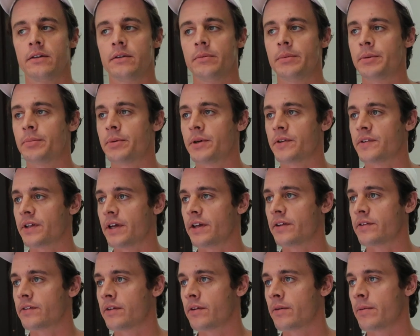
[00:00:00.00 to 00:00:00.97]
can't believe we
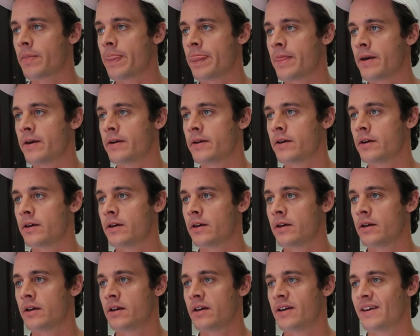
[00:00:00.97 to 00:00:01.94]
didn't see each other in
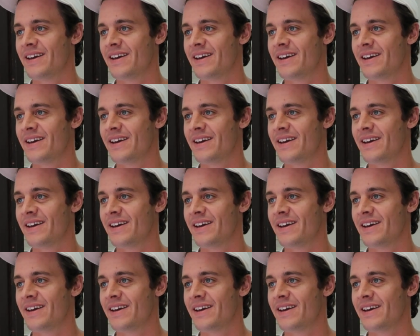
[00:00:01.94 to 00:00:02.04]
Venice.